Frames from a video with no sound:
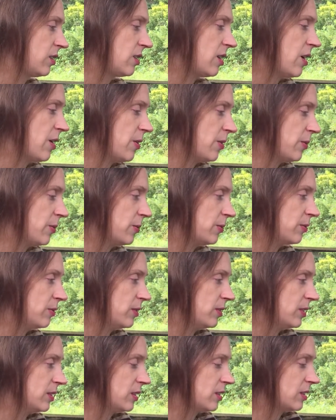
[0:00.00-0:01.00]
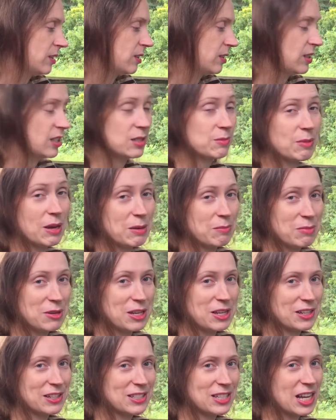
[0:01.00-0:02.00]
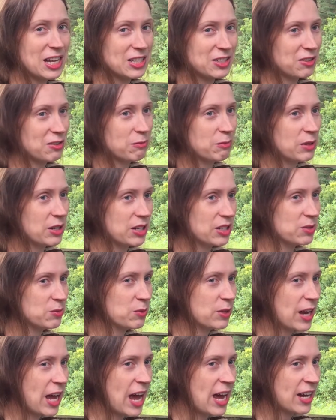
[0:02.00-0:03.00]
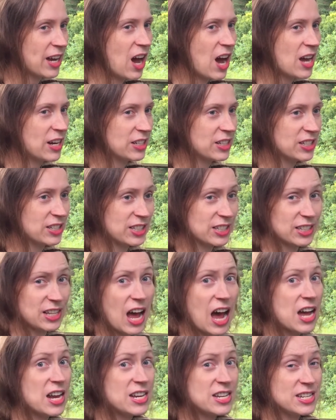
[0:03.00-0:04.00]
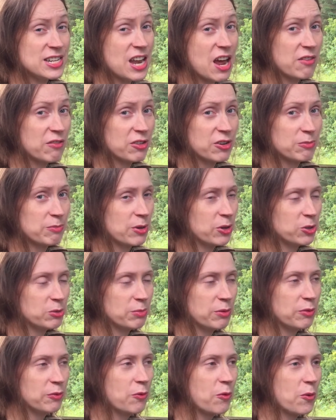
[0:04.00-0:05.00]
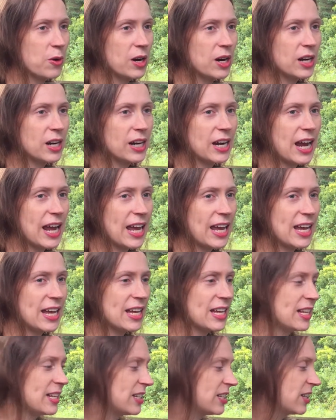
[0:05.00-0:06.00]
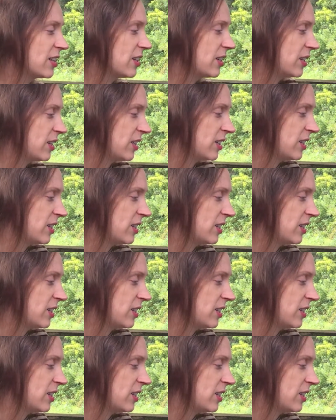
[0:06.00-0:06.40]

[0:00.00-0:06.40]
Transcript: So this might be excessive, but it's what I had gotten because I'd never milked before, and